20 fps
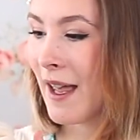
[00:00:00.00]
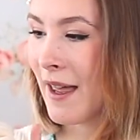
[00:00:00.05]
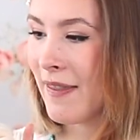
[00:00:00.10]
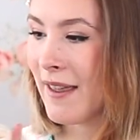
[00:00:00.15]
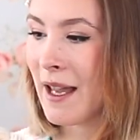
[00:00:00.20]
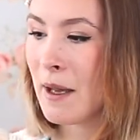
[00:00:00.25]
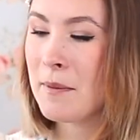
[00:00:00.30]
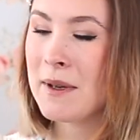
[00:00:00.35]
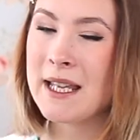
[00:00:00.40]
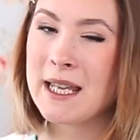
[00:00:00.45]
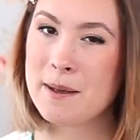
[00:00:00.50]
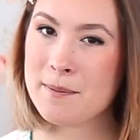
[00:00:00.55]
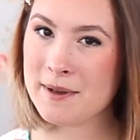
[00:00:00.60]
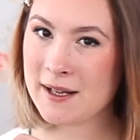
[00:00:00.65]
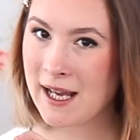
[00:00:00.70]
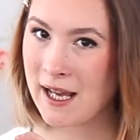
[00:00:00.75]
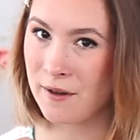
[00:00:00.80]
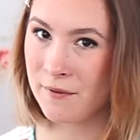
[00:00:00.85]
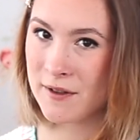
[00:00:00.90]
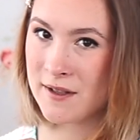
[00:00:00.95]
I think I'm going to keep
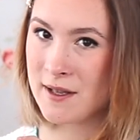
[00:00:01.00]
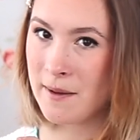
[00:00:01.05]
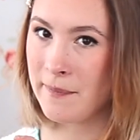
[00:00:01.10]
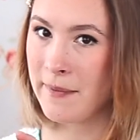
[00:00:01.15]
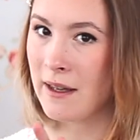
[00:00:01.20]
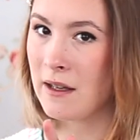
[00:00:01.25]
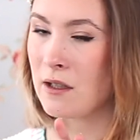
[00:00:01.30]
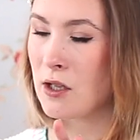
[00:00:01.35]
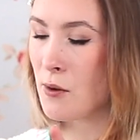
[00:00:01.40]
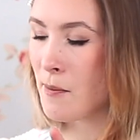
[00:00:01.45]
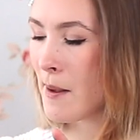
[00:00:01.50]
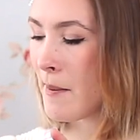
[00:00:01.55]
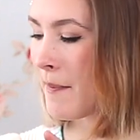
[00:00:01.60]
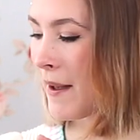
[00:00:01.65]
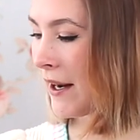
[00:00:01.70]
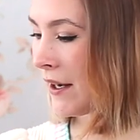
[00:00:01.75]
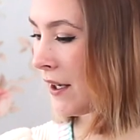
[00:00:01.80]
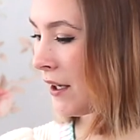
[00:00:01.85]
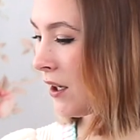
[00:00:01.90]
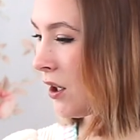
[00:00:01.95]
an eye out for something a little bit
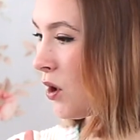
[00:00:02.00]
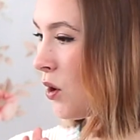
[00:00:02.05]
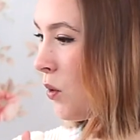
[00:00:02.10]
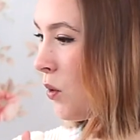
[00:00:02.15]
better